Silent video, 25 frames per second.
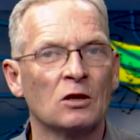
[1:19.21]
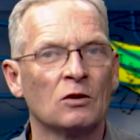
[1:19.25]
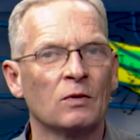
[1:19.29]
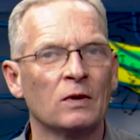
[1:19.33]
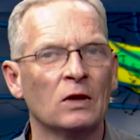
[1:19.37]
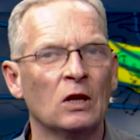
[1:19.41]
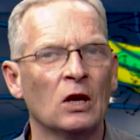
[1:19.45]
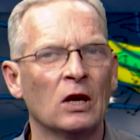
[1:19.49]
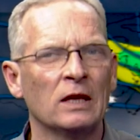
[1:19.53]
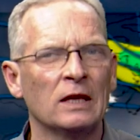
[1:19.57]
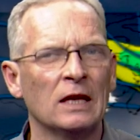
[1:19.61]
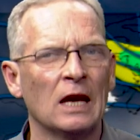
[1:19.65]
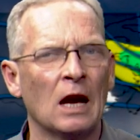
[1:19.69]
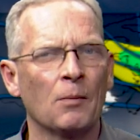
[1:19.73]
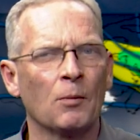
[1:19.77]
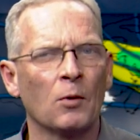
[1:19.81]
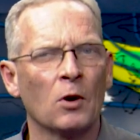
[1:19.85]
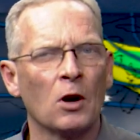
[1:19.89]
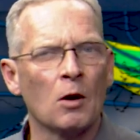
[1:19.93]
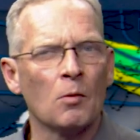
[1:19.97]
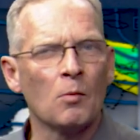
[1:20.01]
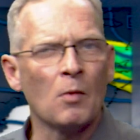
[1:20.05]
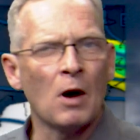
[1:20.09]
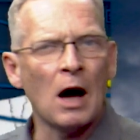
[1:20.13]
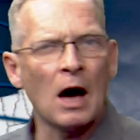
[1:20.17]
So if we look at the
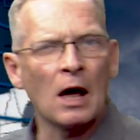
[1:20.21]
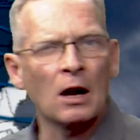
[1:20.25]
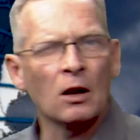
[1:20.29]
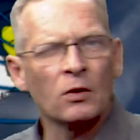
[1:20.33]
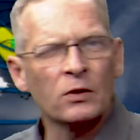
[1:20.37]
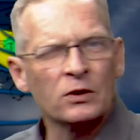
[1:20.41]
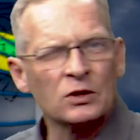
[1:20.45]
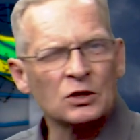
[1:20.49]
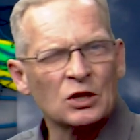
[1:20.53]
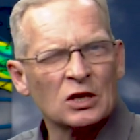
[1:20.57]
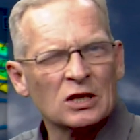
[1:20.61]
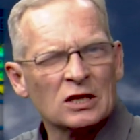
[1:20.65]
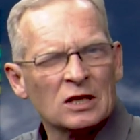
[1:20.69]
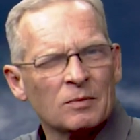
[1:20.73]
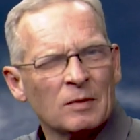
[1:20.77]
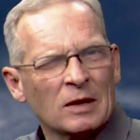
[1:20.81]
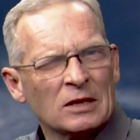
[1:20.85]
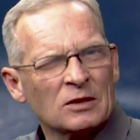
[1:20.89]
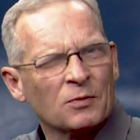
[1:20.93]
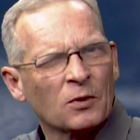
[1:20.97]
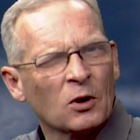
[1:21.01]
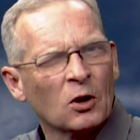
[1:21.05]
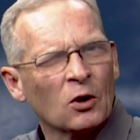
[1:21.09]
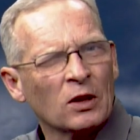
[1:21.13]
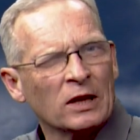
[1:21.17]
upper air model, the system
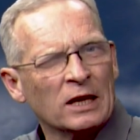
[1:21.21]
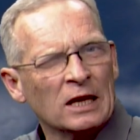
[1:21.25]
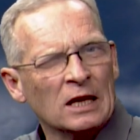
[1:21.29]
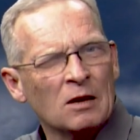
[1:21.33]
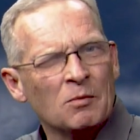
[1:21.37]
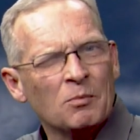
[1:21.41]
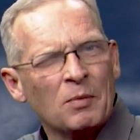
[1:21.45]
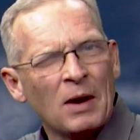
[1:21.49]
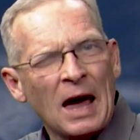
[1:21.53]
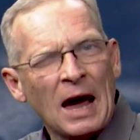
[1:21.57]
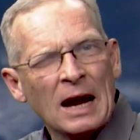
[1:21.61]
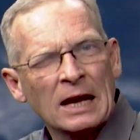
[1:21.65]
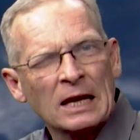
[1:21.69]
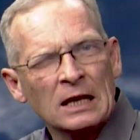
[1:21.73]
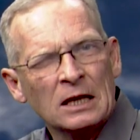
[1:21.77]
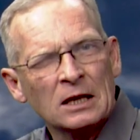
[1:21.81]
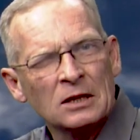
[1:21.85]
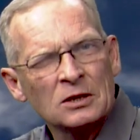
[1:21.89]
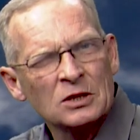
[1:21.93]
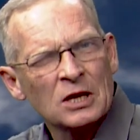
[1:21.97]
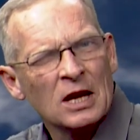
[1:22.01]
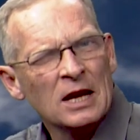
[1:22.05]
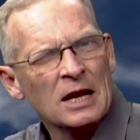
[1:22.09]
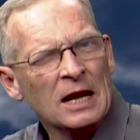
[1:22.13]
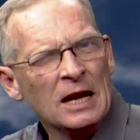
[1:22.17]
that's currently impacting
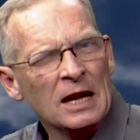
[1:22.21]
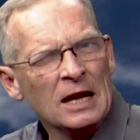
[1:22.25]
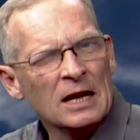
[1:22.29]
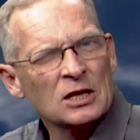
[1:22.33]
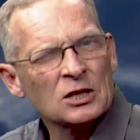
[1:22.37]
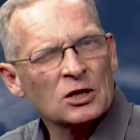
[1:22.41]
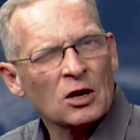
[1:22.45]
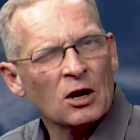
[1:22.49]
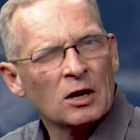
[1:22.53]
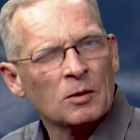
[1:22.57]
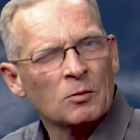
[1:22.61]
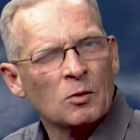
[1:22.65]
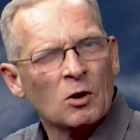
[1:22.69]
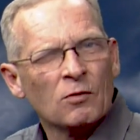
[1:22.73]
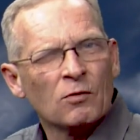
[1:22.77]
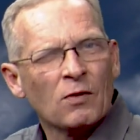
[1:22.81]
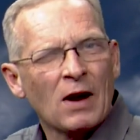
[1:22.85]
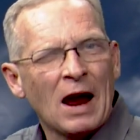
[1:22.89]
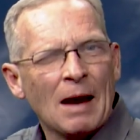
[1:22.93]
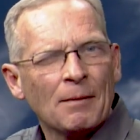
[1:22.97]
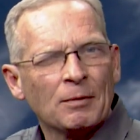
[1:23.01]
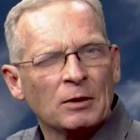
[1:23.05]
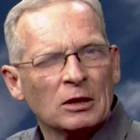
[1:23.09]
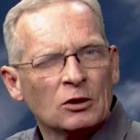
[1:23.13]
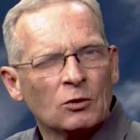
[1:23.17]
us is starting to move
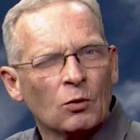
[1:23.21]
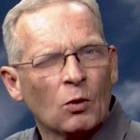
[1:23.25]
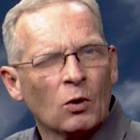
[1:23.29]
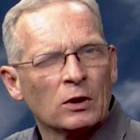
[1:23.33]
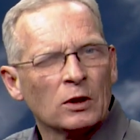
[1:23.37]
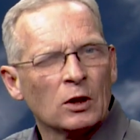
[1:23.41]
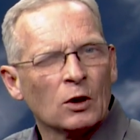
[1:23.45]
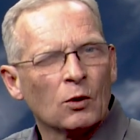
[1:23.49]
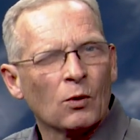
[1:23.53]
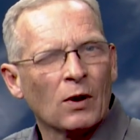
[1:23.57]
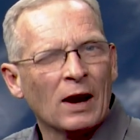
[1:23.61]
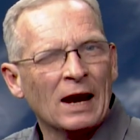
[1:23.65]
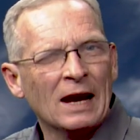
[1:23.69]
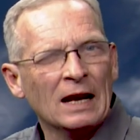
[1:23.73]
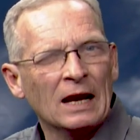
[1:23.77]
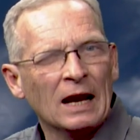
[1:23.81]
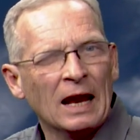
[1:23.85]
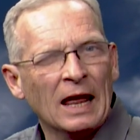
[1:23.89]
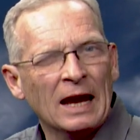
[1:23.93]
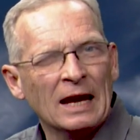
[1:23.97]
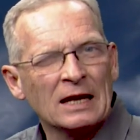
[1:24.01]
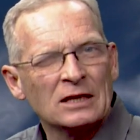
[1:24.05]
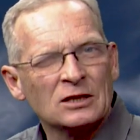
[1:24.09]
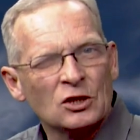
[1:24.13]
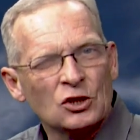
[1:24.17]
rapidly toward the Great
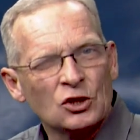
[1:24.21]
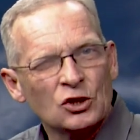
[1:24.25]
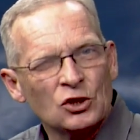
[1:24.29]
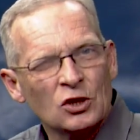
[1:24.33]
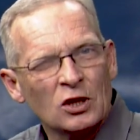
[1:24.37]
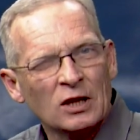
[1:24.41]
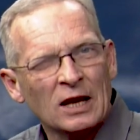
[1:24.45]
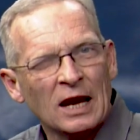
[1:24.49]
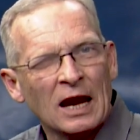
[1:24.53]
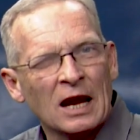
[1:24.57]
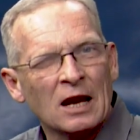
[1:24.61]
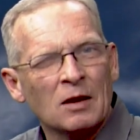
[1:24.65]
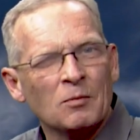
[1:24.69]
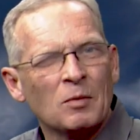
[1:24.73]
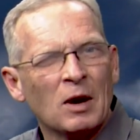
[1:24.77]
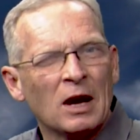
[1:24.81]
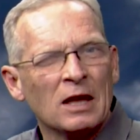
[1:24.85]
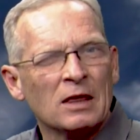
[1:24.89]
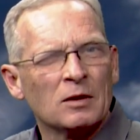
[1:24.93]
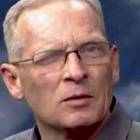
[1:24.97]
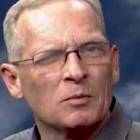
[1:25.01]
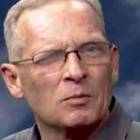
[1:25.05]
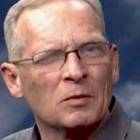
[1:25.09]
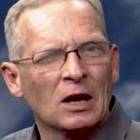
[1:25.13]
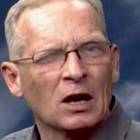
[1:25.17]
Lakes. It should end
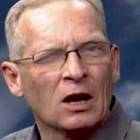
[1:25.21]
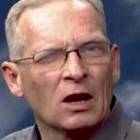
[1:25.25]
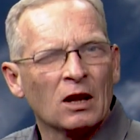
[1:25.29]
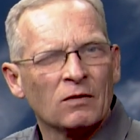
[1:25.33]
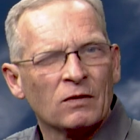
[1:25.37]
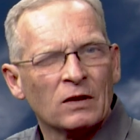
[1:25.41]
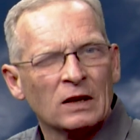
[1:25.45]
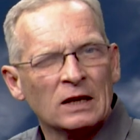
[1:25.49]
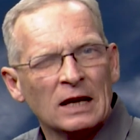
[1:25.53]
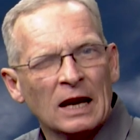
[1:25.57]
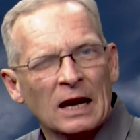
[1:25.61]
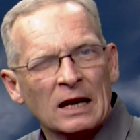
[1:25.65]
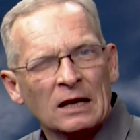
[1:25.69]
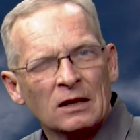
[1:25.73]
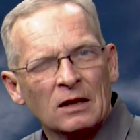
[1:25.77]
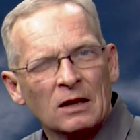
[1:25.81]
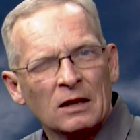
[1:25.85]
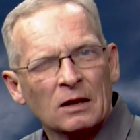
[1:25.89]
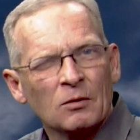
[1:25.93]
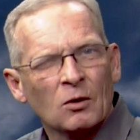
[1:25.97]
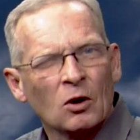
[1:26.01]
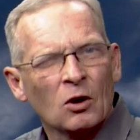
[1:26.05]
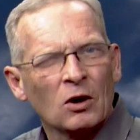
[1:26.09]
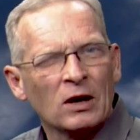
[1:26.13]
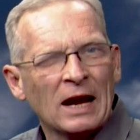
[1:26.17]
by the middle of the day to
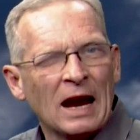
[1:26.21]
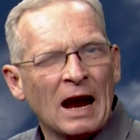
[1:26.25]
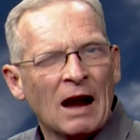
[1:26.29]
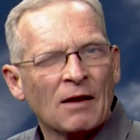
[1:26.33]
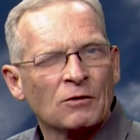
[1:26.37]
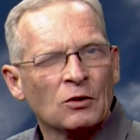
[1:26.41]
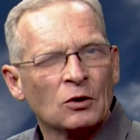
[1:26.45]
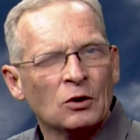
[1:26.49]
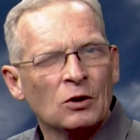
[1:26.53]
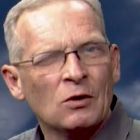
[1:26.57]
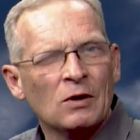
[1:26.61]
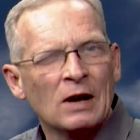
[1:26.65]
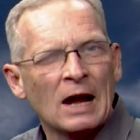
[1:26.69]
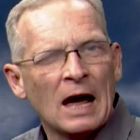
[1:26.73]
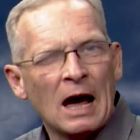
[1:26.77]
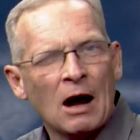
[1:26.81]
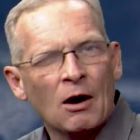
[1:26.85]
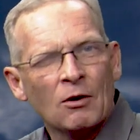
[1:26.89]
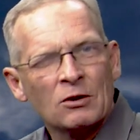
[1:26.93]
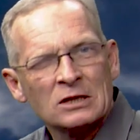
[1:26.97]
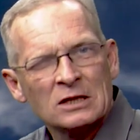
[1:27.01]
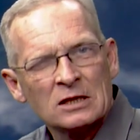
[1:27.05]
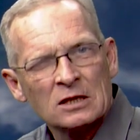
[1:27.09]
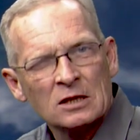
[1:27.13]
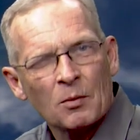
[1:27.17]
the early afternoon
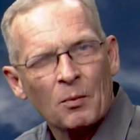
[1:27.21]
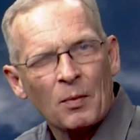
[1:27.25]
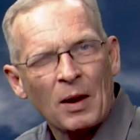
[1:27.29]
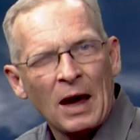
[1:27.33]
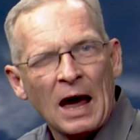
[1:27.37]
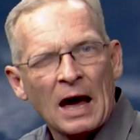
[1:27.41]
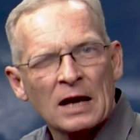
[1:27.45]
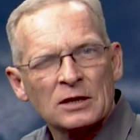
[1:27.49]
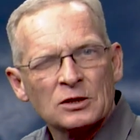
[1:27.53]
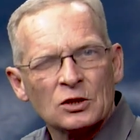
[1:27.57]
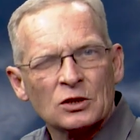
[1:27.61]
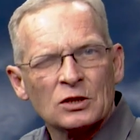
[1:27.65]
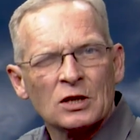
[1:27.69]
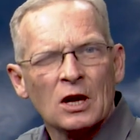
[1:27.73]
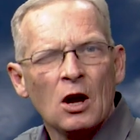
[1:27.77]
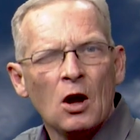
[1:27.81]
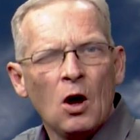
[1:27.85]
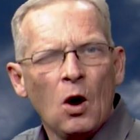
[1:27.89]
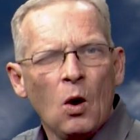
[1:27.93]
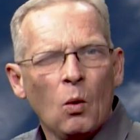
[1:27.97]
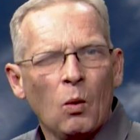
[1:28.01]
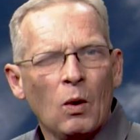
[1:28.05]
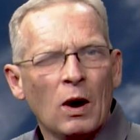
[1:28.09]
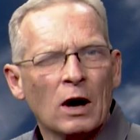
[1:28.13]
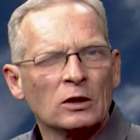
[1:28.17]
hours as it passes
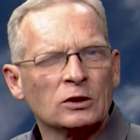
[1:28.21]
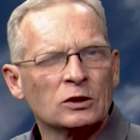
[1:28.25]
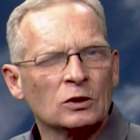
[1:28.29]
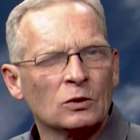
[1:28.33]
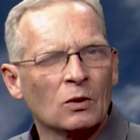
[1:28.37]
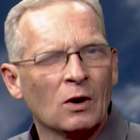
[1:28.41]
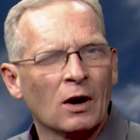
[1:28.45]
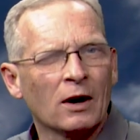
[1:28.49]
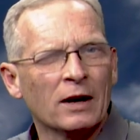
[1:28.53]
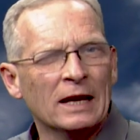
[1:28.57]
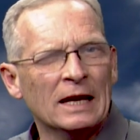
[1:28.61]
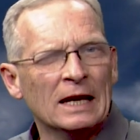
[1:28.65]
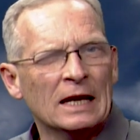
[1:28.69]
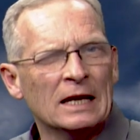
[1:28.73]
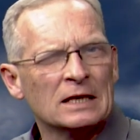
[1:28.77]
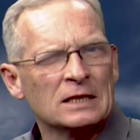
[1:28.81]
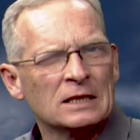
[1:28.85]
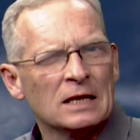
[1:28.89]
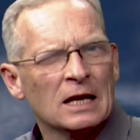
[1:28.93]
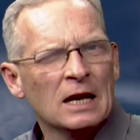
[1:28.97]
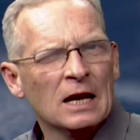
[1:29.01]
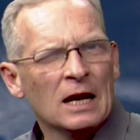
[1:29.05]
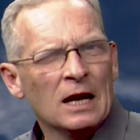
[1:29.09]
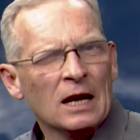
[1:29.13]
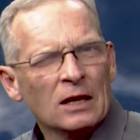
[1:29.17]
well to our east
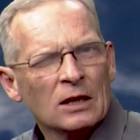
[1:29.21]
east.